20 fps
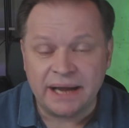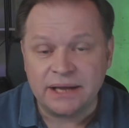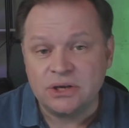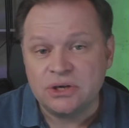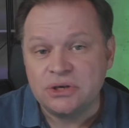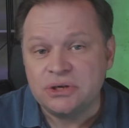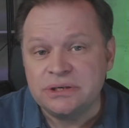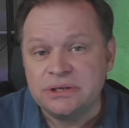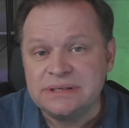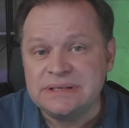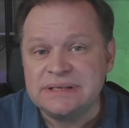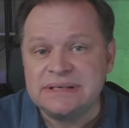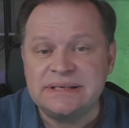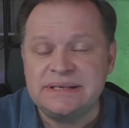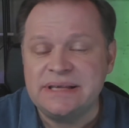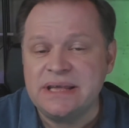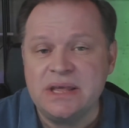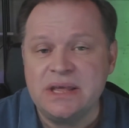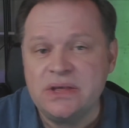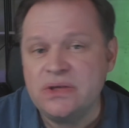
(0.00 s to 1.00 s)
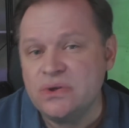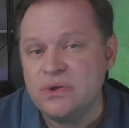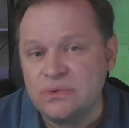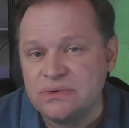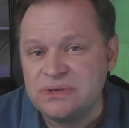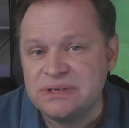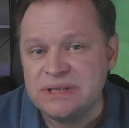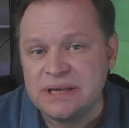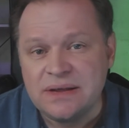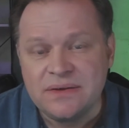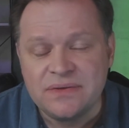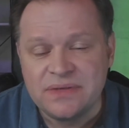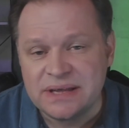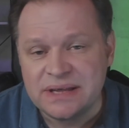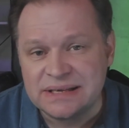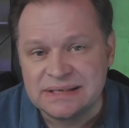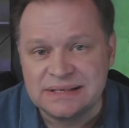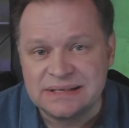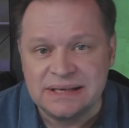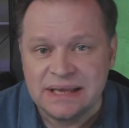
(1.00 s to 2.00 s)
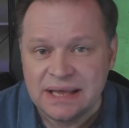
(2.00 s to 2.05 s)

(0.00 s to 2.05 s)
couldn't see using this